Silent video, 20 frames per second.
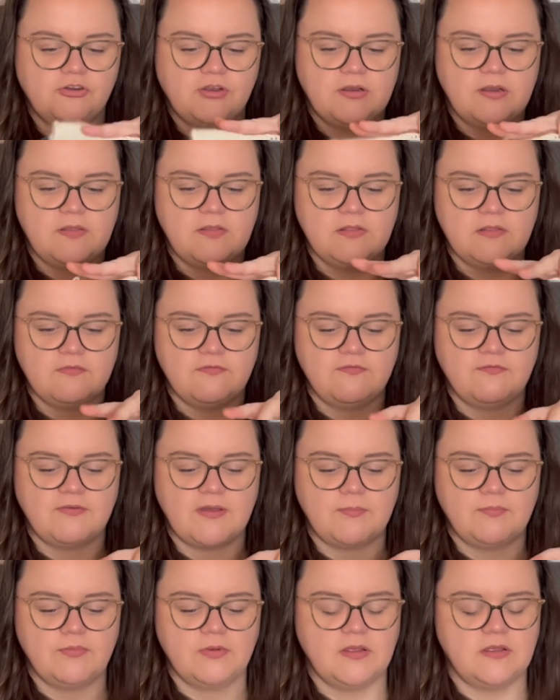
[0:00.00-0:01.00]
And the
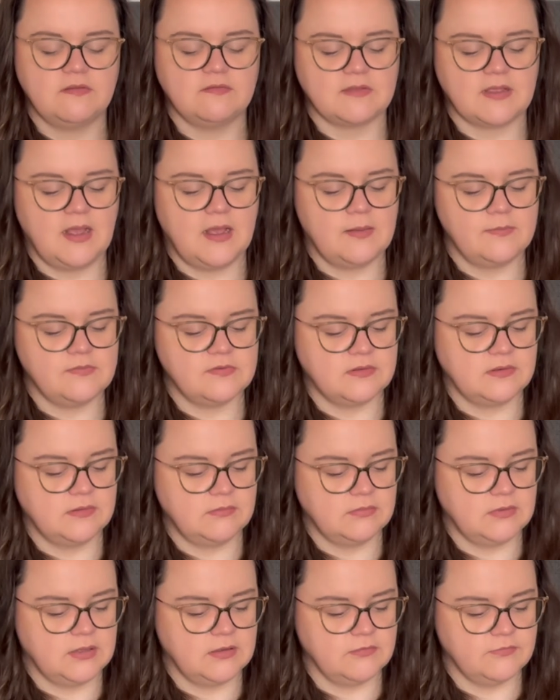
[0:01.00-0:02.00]
fabric is
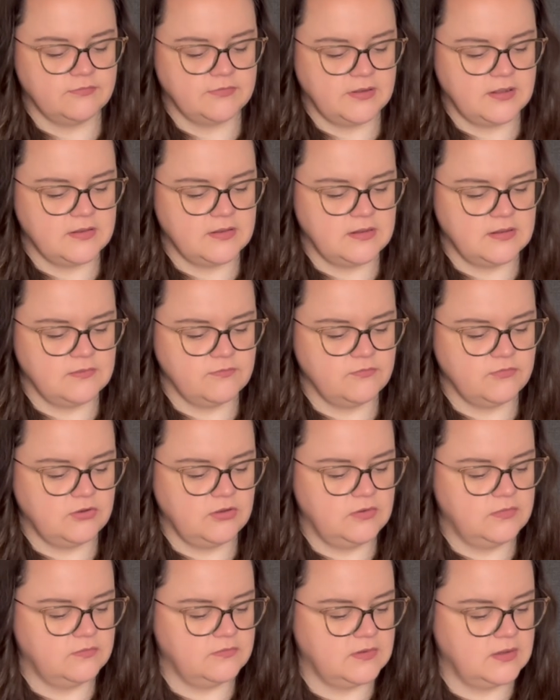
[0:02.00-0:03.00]
absolutely lovely. I think I'm
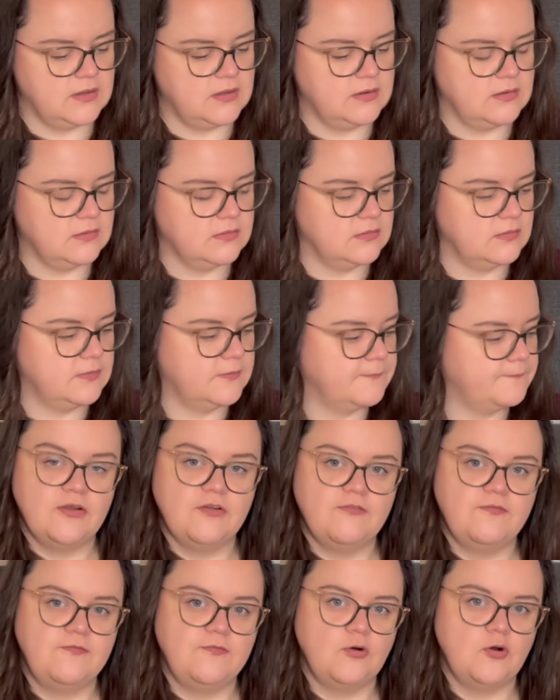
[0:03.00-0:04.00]
using a
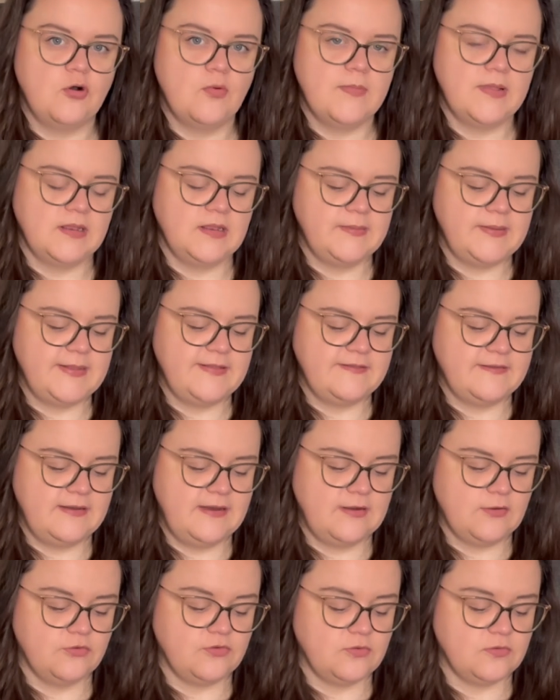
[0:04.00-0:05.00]
4mm
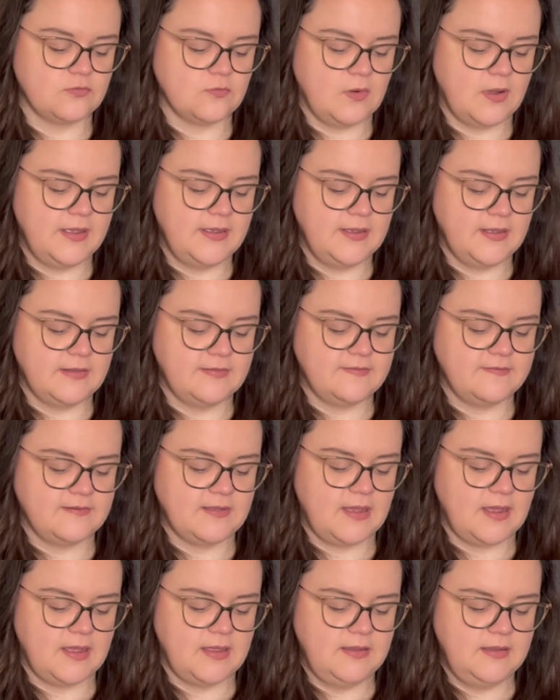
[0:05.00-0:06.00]
needle, so it's quite a
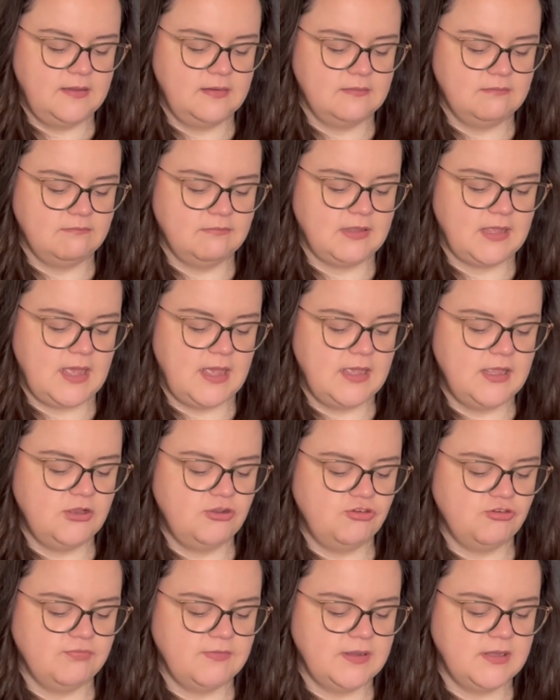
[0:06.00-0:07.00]
tight
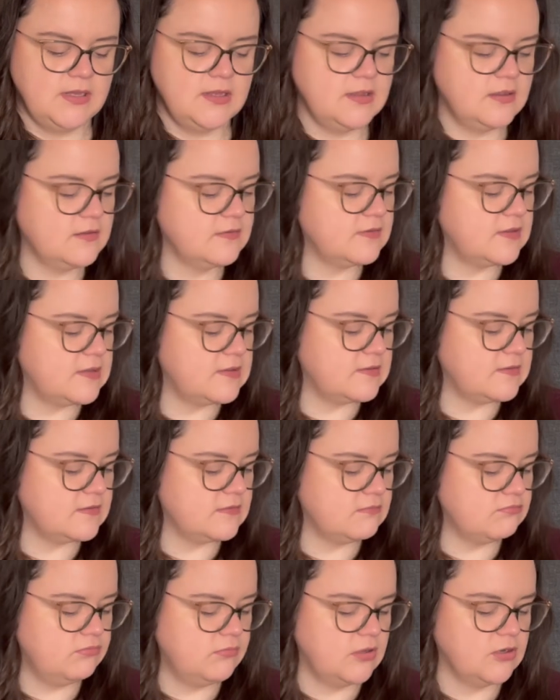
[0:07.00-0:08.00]
gauge really, because
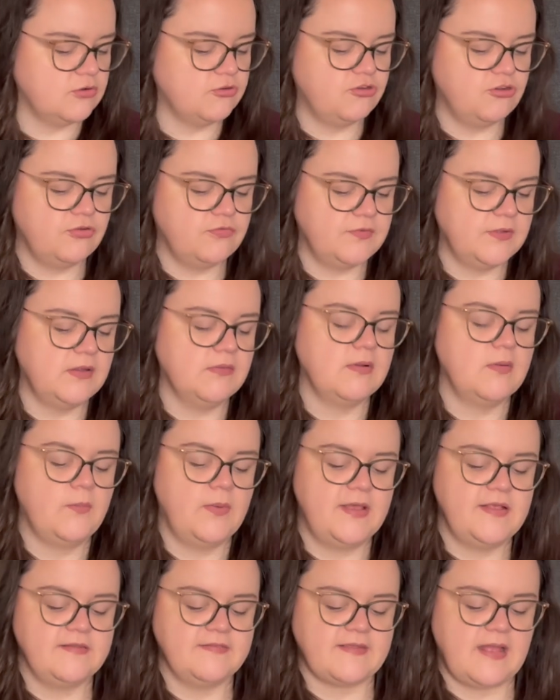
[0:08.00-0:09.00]
it's, you know, 2 fingering
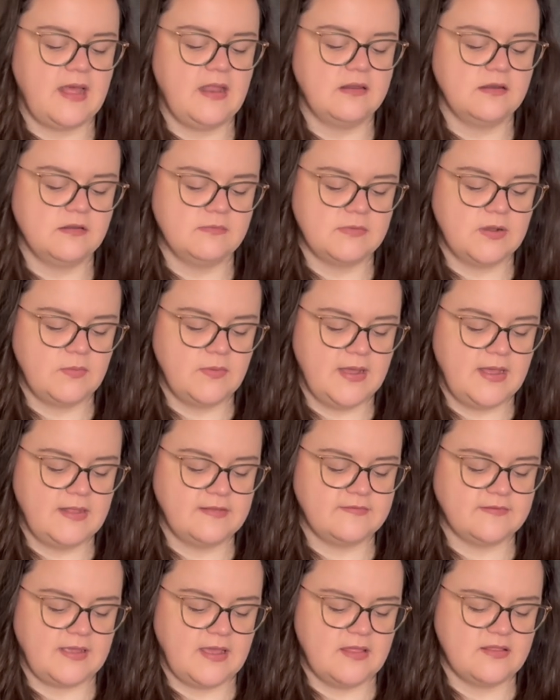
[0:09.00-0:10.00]
weights and a mohair
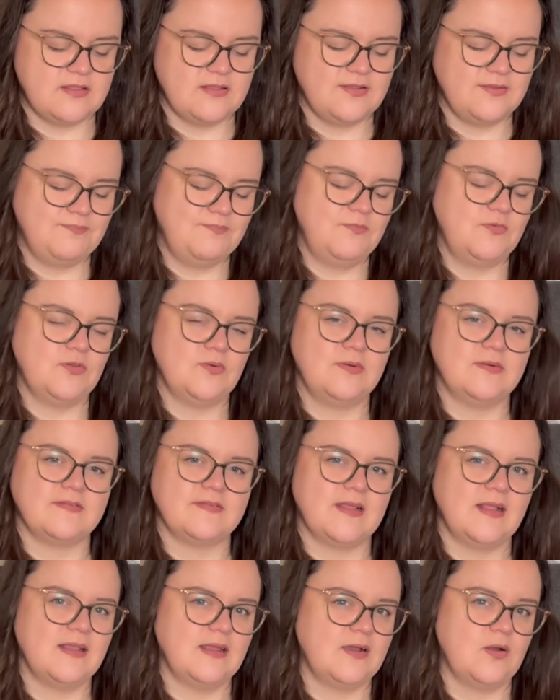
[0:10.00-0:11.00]
together, so what's
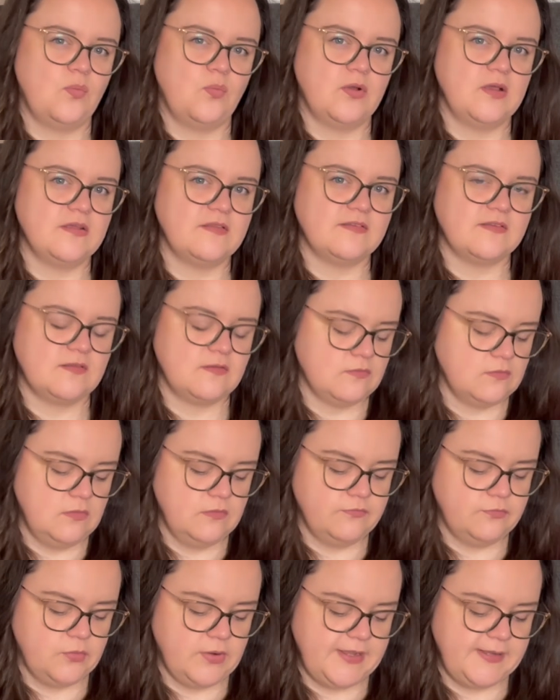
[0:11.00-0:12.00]
that, like a worsted sort
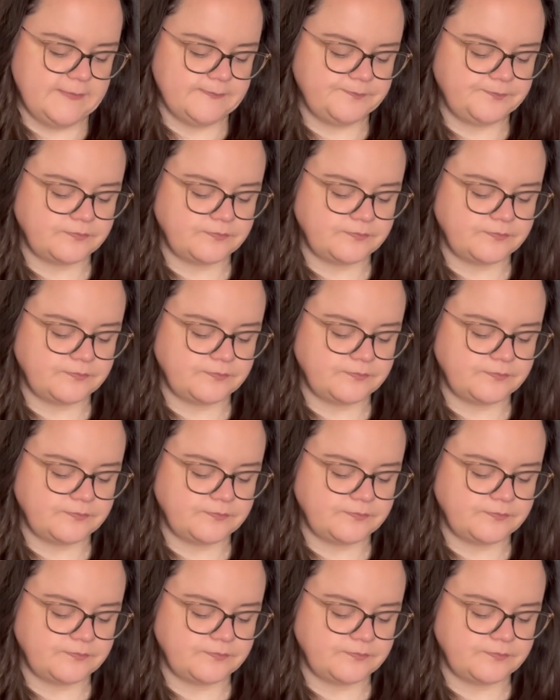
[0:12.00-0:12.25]
of weight.